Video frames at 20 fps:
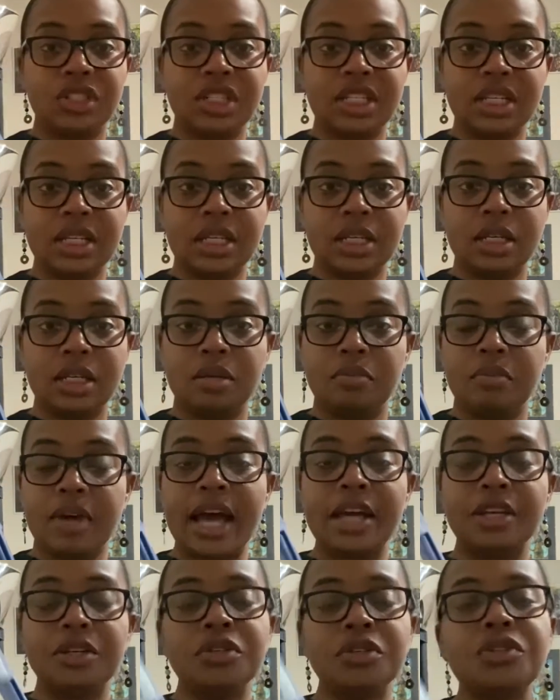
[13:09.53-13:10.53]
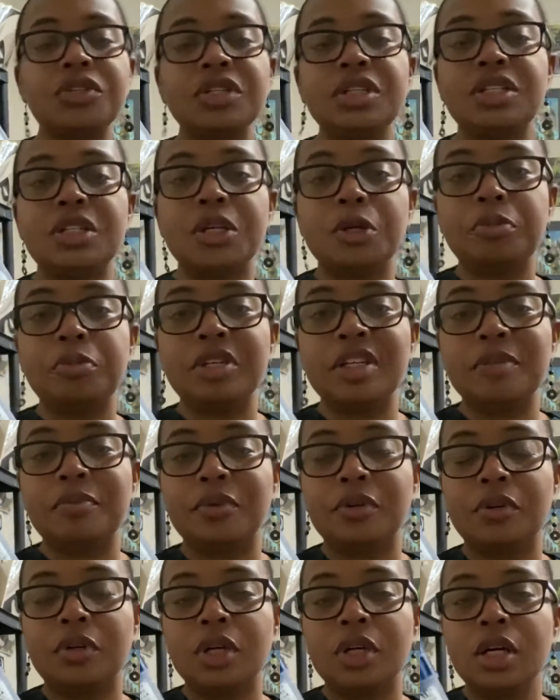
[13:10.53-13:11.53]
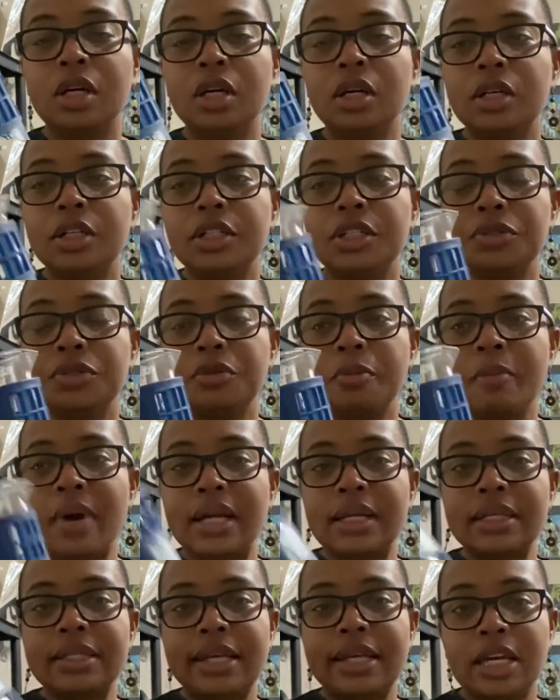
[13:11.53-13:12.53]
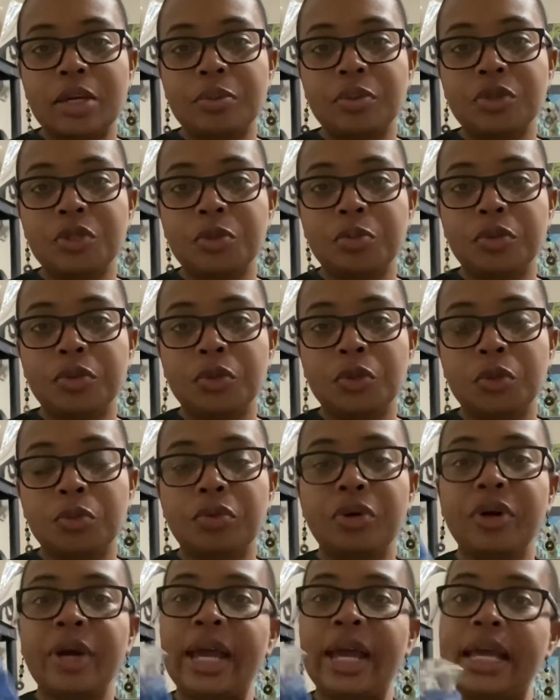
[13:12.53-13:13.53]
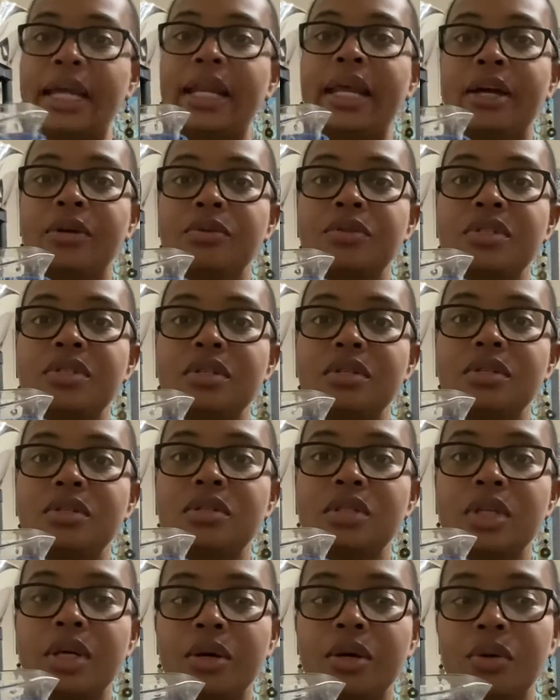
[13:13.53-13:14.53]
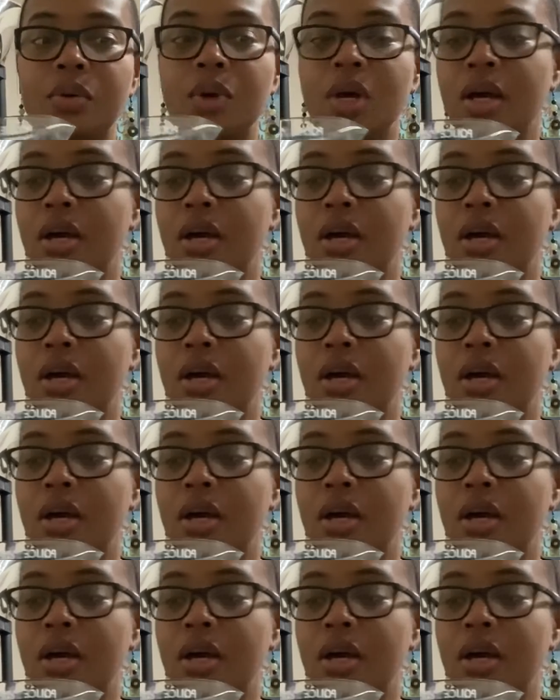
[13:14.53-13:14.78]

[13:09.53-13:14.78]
tea. I usually tell people do about a tablespoon per 8 ounces. So